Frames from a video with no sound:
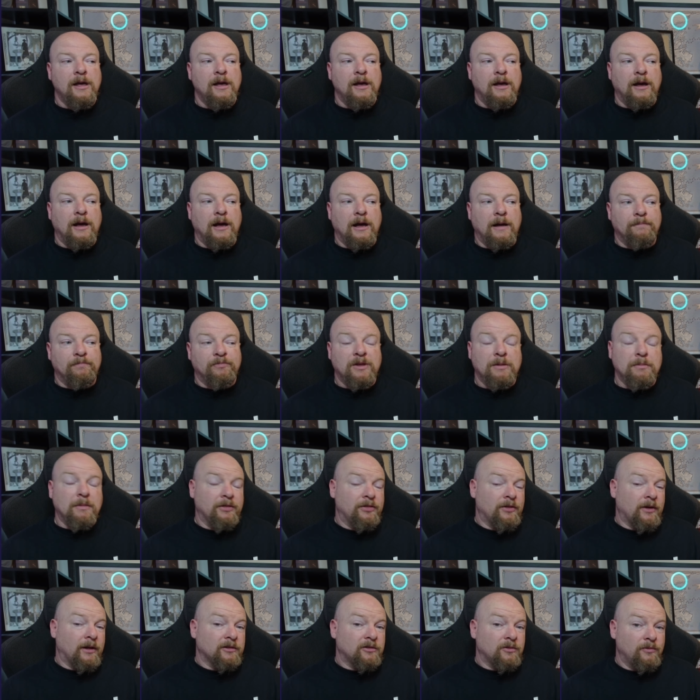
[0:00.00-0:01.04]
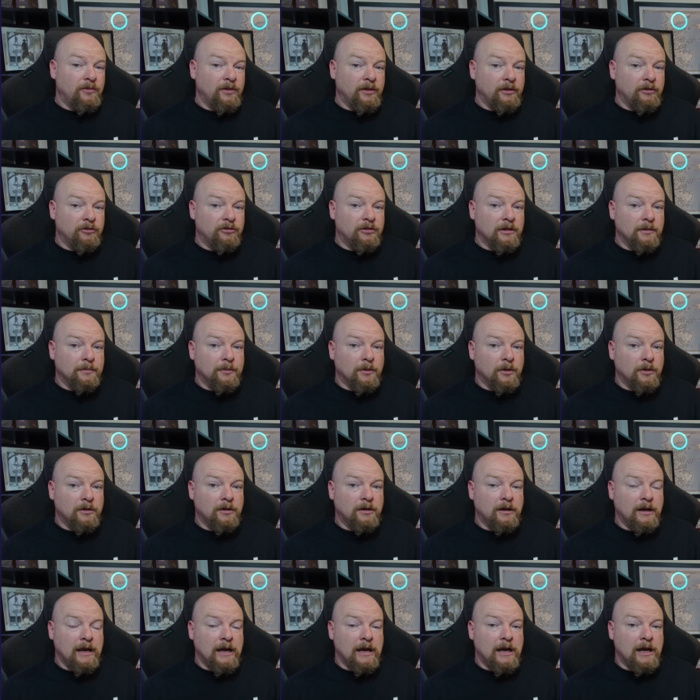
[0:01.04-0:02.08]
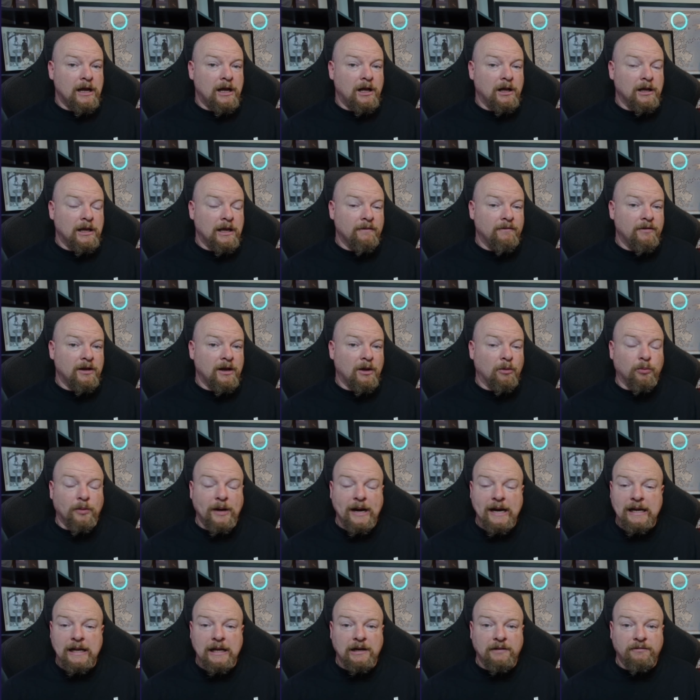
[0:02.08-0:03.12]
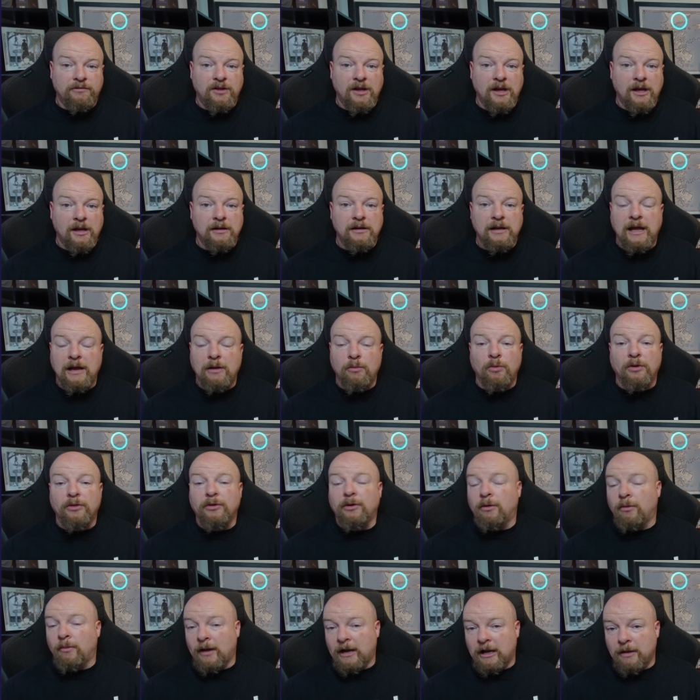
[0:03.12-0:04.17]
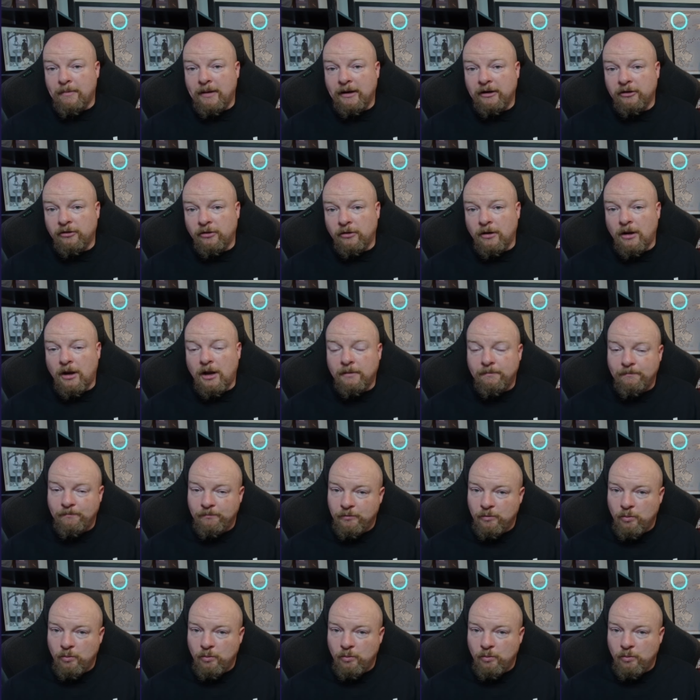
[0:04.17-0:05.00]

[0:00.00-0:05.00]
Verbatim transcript: Um, my thoughts, feelings in the book, uh, I'll give it a rating out of ten and whether I recommend it or not.